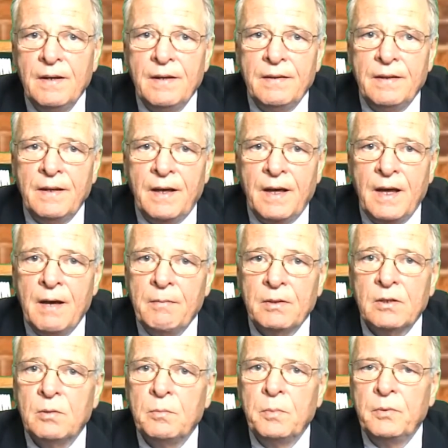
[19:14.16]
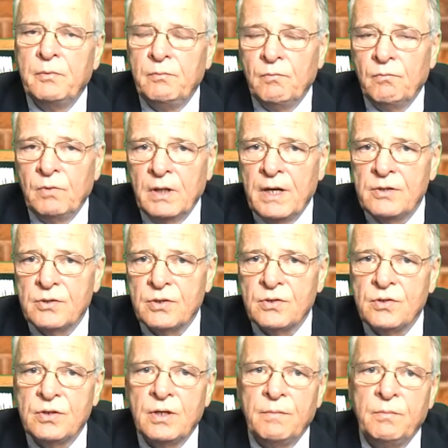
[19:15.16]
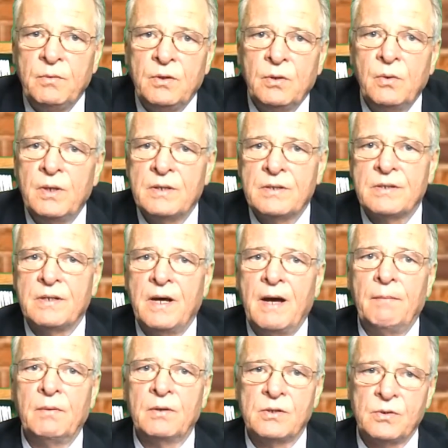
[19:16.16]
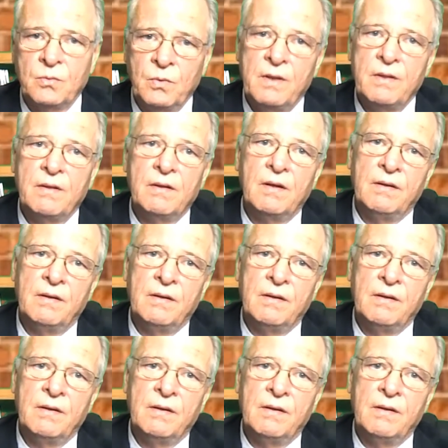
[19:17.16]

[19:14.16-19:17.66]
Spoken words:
The amicable relationship Dewey established with